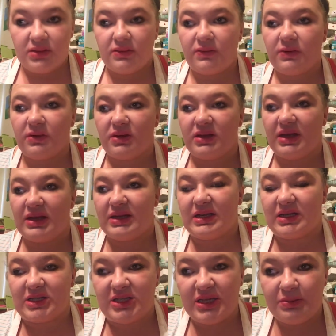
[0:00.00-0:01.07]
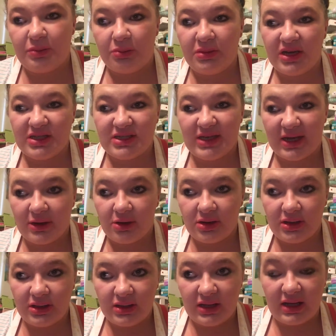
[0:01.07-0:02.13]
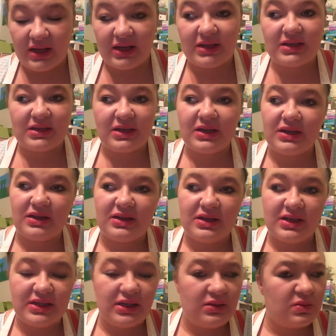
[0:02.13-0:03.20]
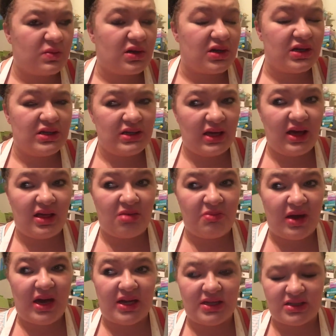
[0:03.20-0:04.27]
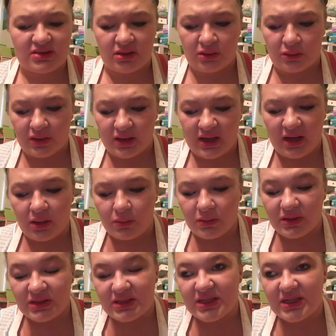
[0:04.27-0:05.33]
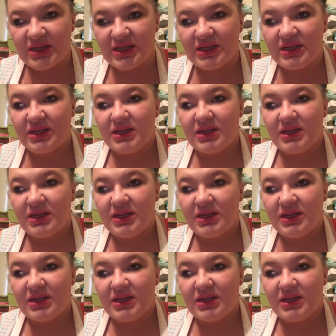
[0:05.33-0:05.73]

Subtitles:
for like a cheap mascara, and it didn't run as bad as the L'Oreal one did.